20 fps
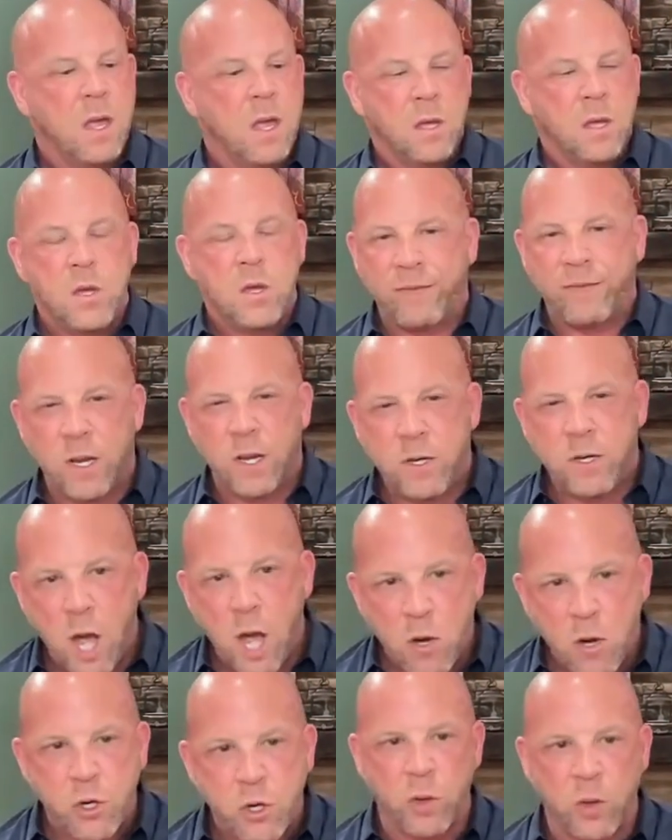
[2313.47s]
You have to know
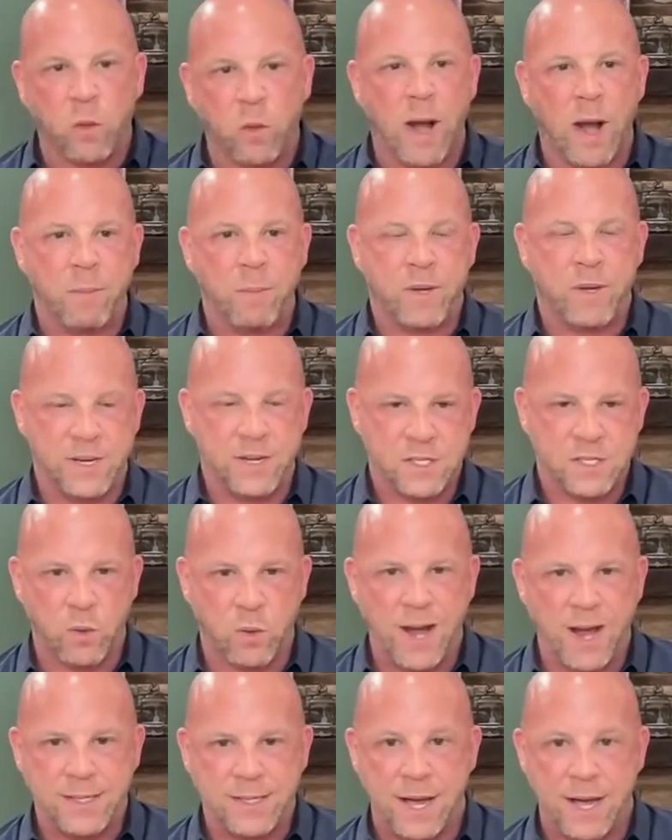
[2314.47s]
you're in the right place the
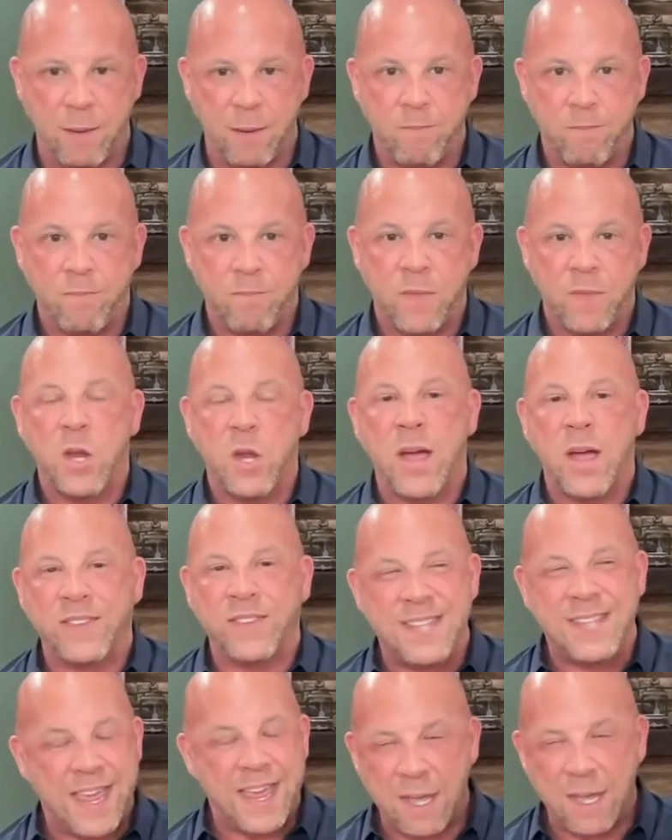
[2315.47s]
right time. And you have to
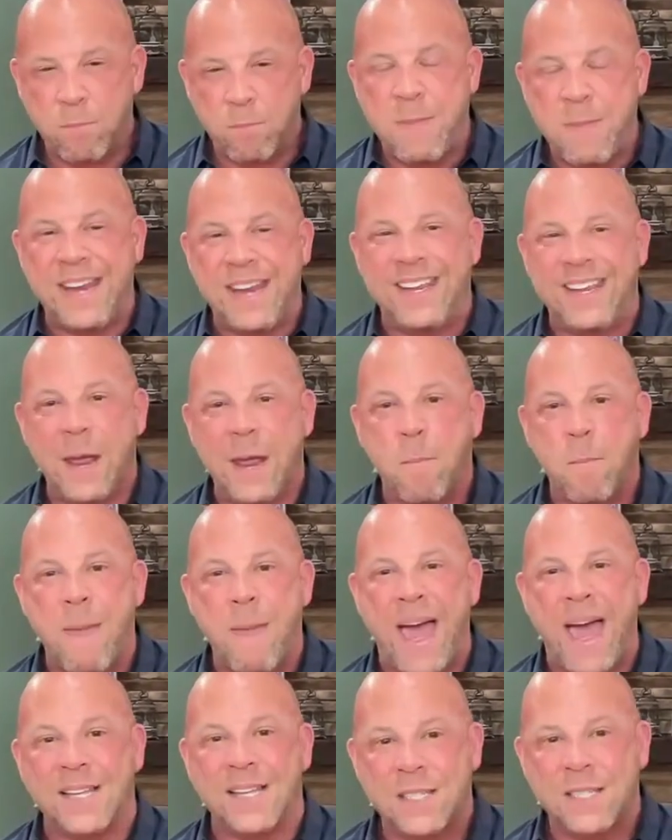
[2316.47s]
take immediate,
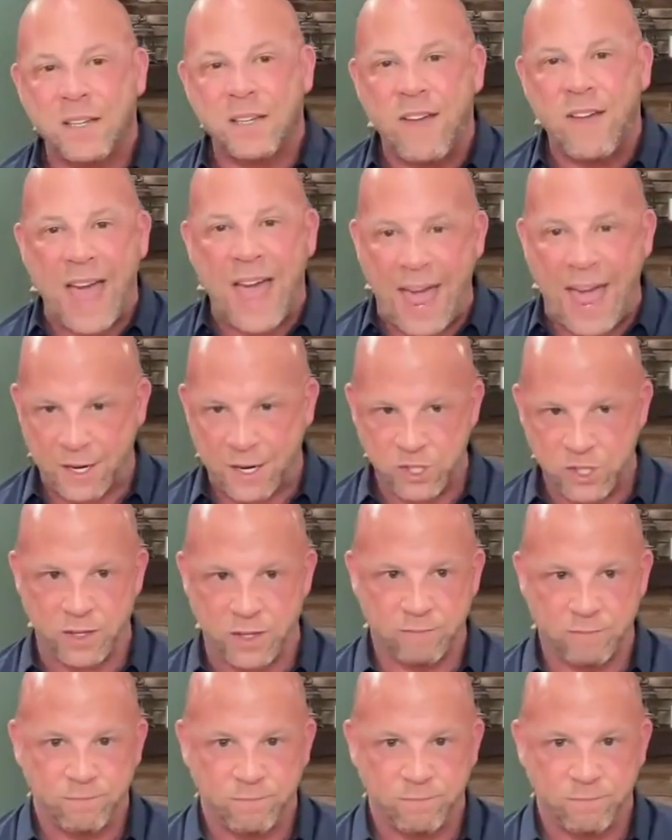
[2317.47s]
massive action.